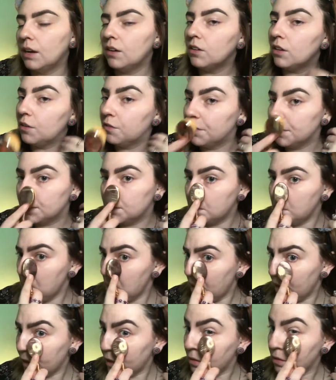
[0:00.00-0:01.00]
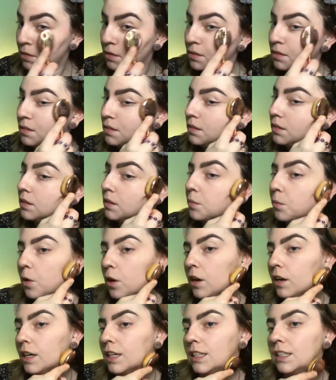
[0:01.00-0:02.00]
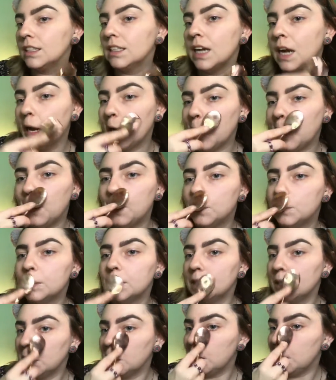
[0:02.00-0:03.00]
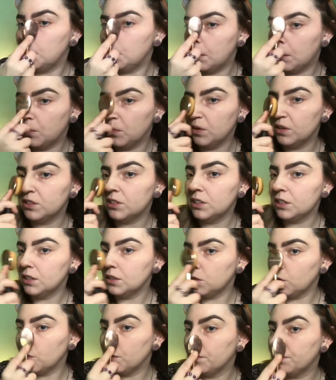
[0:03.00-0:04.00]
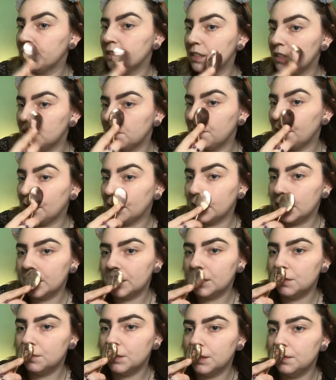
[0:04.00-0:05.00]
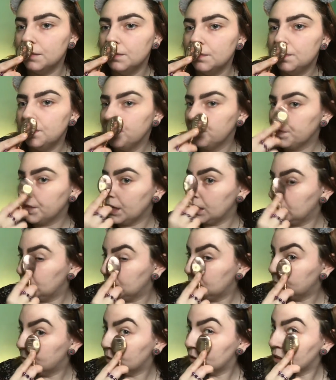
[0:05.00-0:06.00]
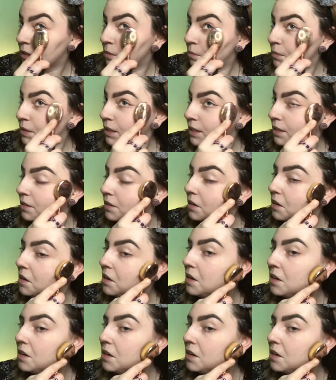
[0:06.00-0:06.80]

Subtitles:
don't know if it's like the product I use to clean my brushes or if it's the foundation, but I do smell something.